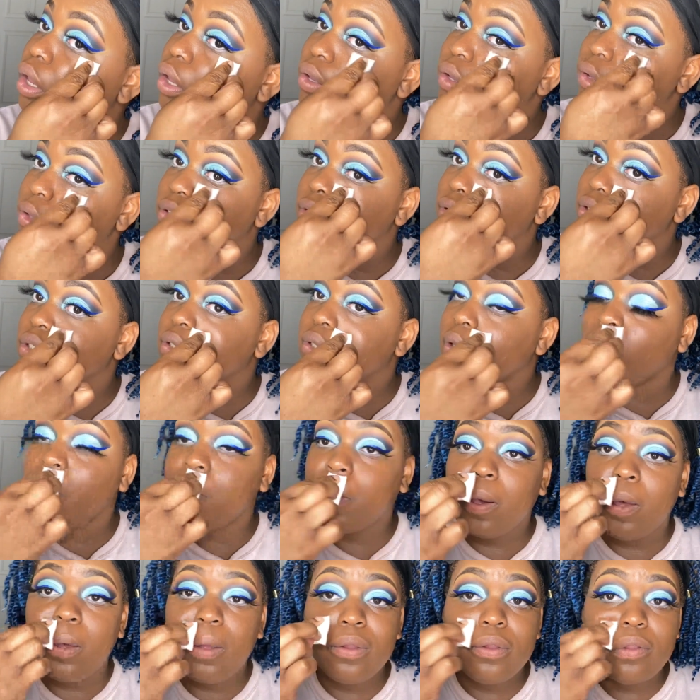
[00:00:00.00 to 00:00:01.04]
and just go
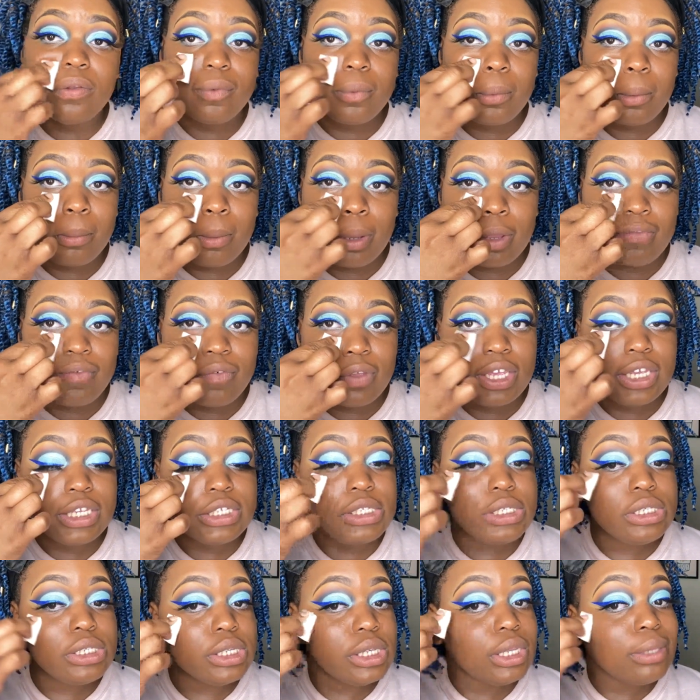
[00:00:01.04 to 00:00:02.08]
all over my
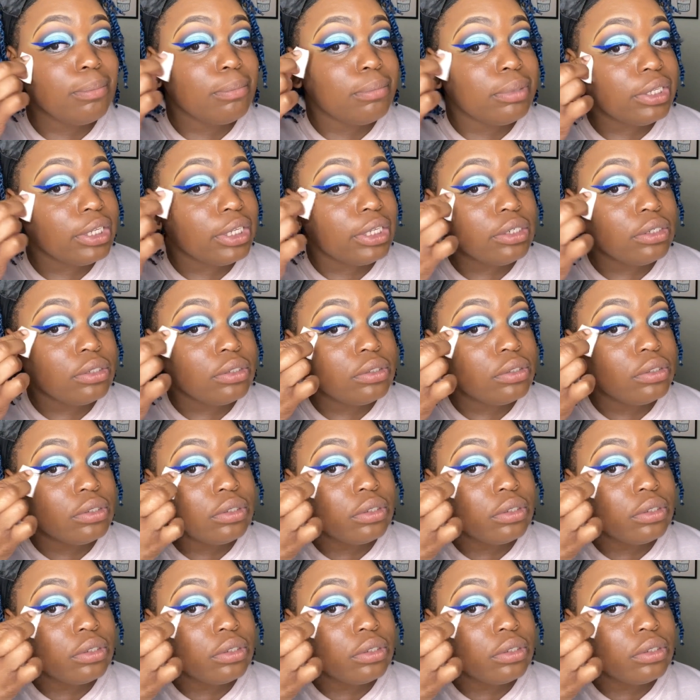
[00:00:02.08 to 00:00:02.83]
face and blend.